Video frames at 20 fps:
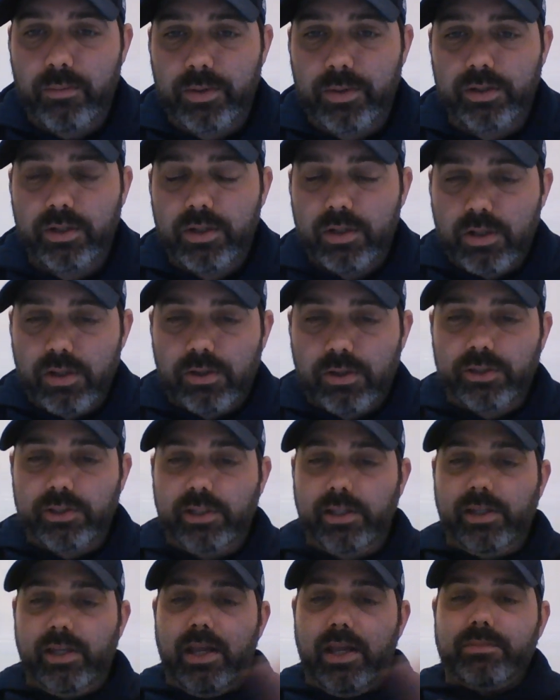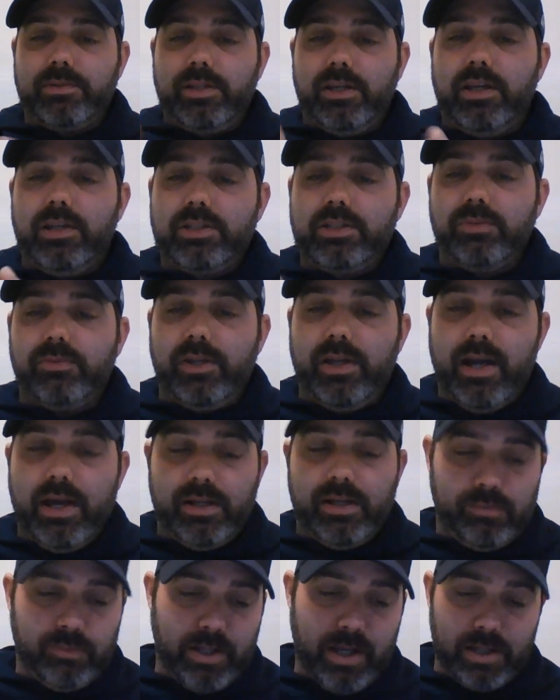but 13 games today, so we
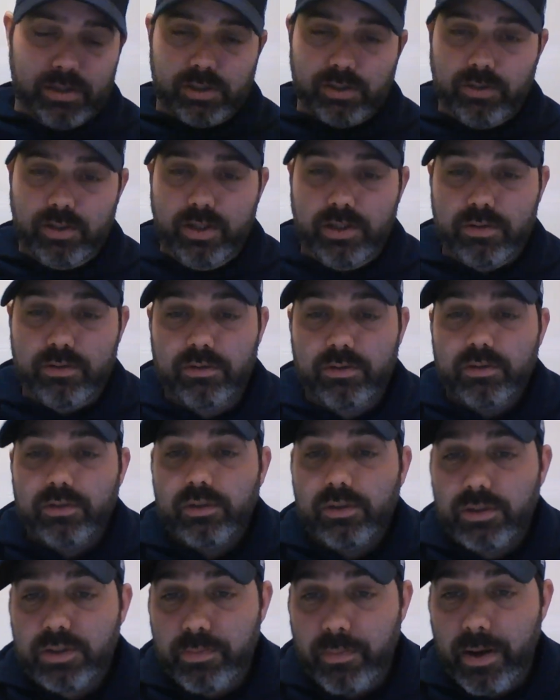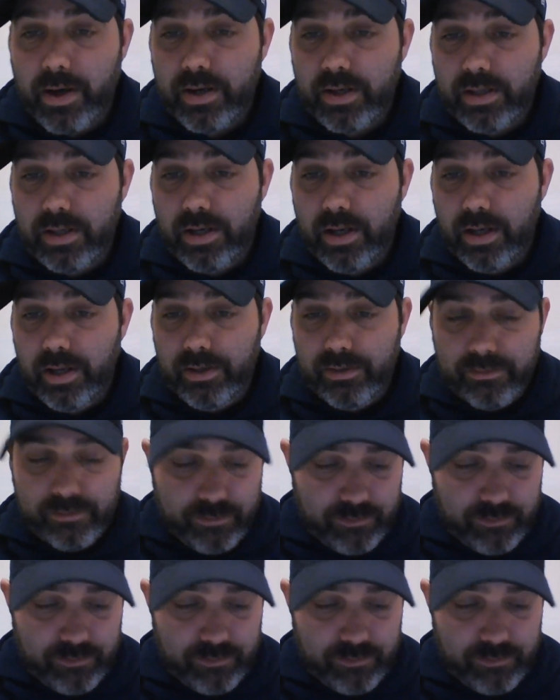got three. It's better than none.